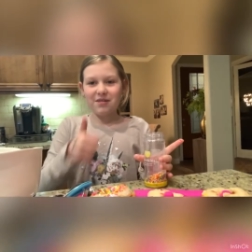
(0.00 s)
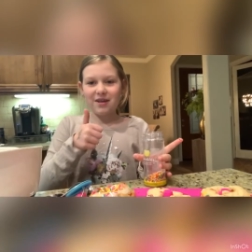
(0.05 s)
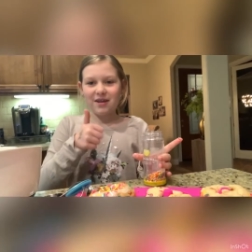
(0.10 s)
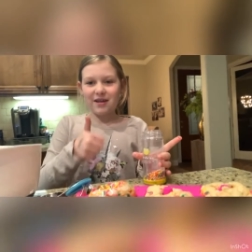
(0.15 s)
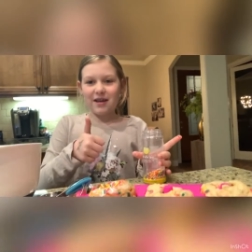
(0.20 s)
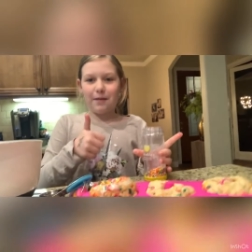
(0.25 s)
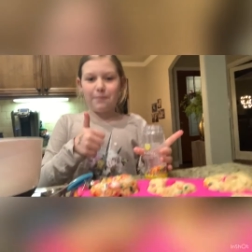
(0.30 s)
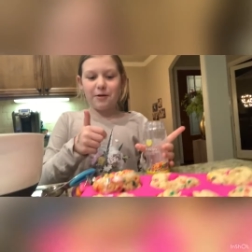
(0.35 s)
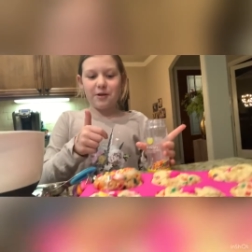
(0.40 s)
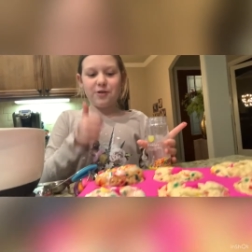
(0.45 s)

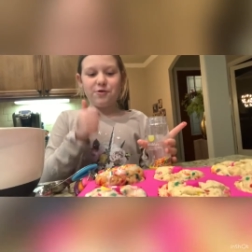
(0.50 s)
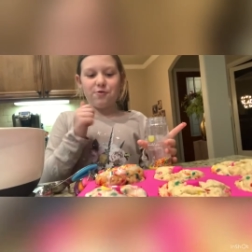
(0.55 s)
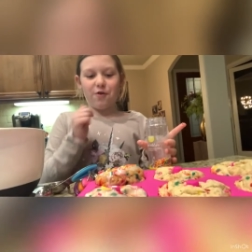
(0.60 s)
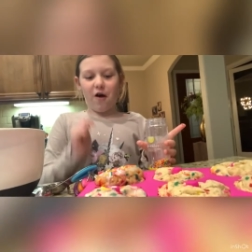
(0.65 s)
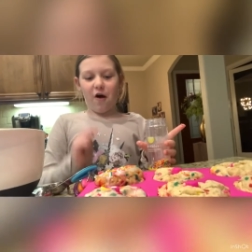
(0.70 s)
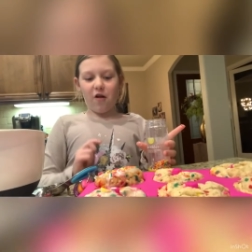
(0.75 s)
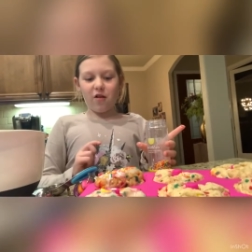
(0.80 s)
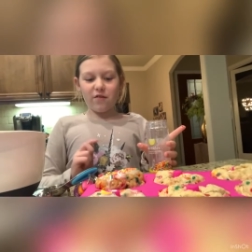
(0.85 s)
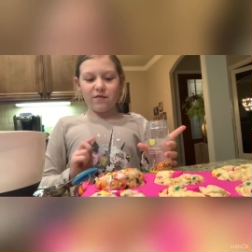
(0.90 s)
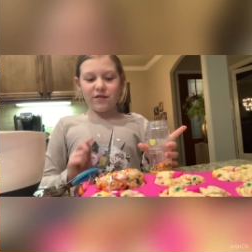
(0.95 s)
I'm going to do
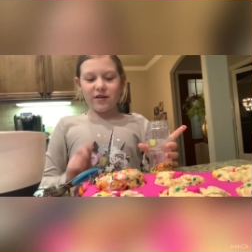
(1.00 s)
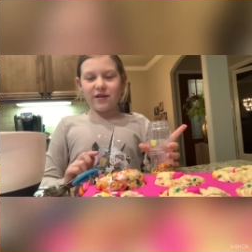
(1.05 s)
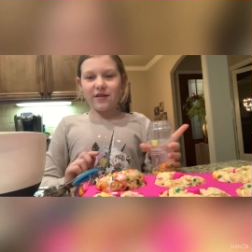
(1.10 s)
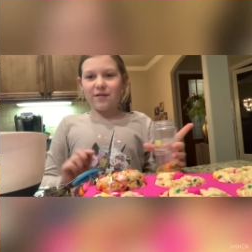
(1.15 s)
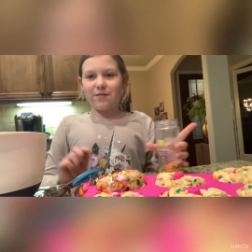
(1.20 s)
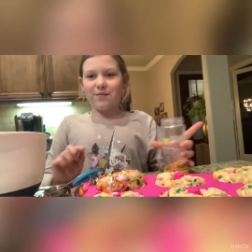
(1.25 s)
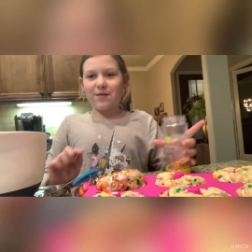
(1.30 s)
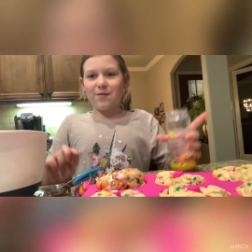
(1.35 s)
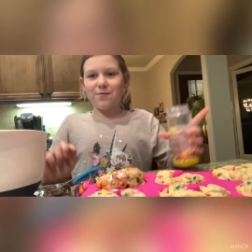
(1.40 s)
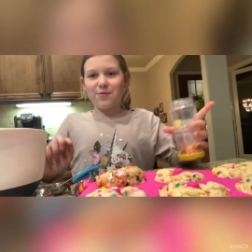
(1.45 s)
all of these
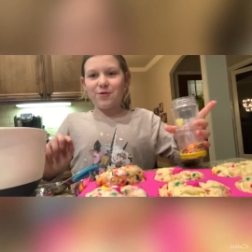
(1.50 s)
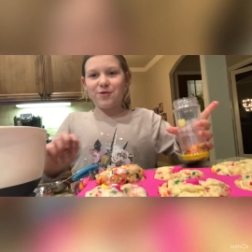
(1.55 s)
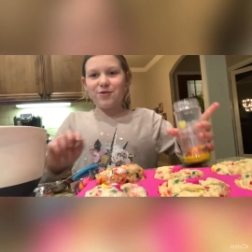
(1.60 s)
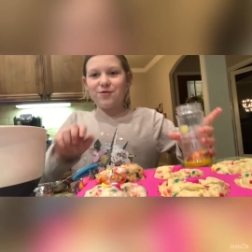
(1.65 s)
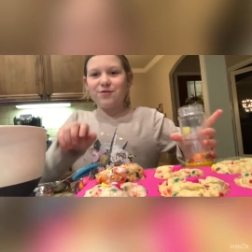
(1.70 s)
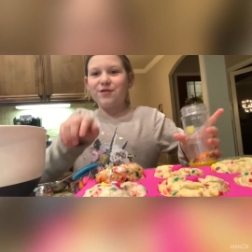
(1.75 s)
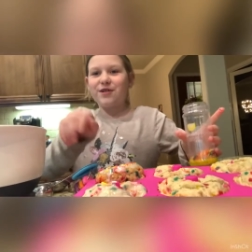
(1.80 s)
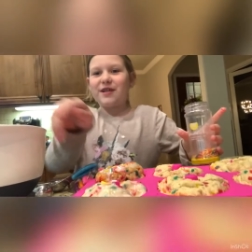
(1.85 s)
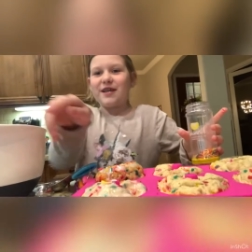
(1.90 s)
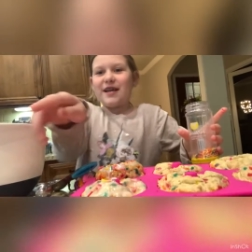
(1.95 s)
and then we'll
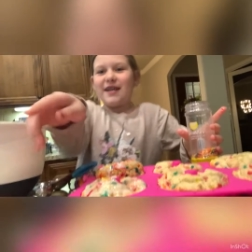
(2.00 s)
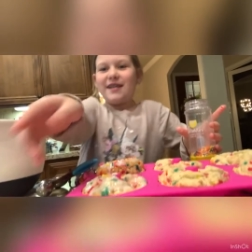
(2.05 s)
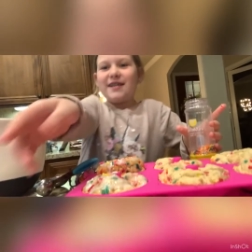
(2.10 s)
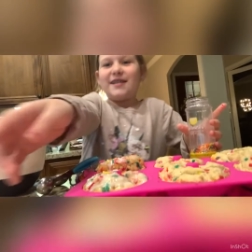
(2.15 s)
do the taste